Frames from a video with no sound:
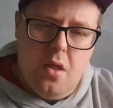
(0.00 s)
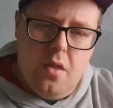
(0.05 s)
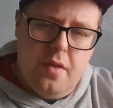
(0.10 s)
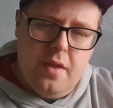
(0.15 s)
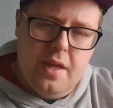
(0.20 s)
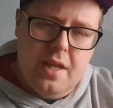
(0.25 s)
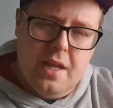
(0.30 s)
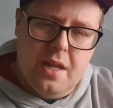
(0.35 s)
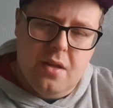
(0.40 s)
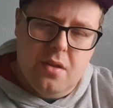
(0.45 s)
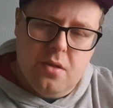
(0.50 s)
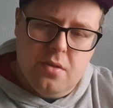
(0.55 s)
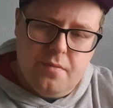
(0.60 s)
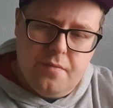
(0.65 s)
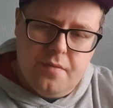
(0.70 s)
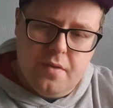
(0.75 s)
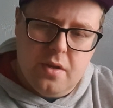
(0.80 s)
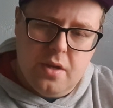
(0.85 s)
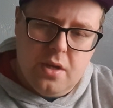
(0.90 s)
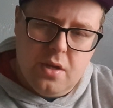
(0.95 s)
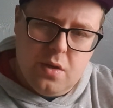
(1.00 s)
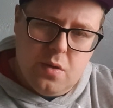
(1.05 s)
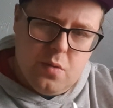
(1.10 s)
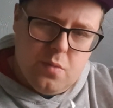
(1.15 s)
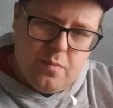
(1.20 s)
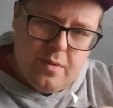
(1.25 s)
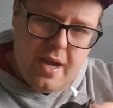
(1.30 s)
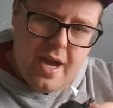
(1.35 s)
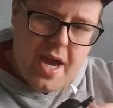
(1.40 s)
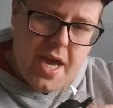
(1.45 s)
little Funko
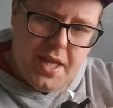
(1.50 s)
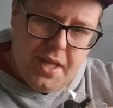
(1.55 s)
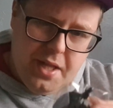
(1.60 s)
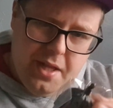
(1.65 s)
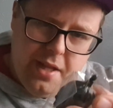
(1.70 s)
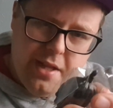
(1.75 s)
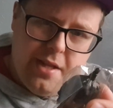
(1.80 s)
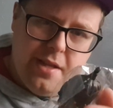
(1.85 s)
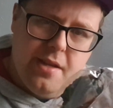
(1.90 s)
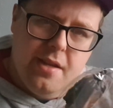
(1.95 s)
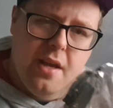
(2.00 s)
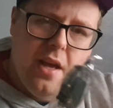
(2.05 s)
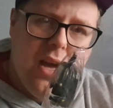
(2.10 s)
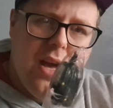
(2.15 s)
heads.